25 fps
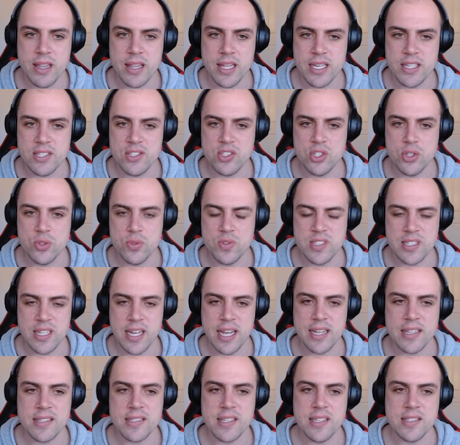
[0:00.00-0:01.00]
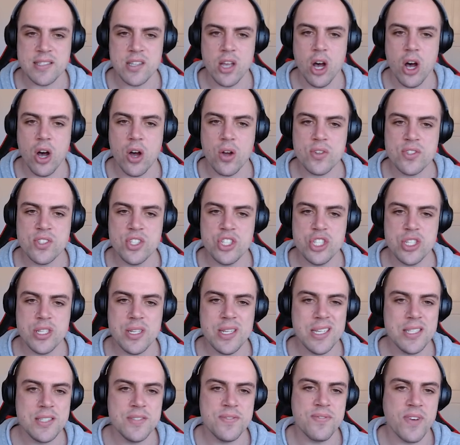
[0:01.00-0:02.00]
these two states is oxygen
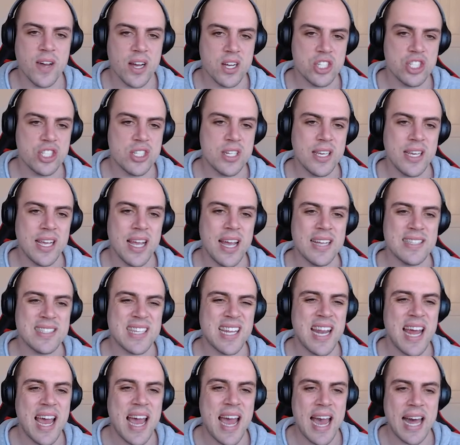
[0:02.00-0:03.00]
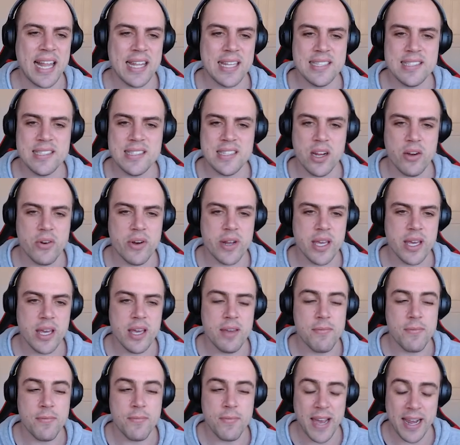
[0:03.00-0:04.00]
is functioning as an allosteric
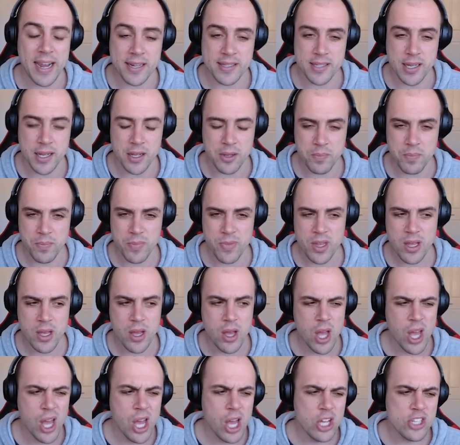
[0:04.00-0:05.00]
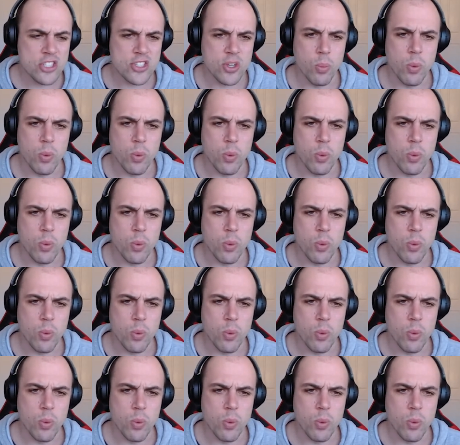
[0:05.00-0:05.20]
effector. So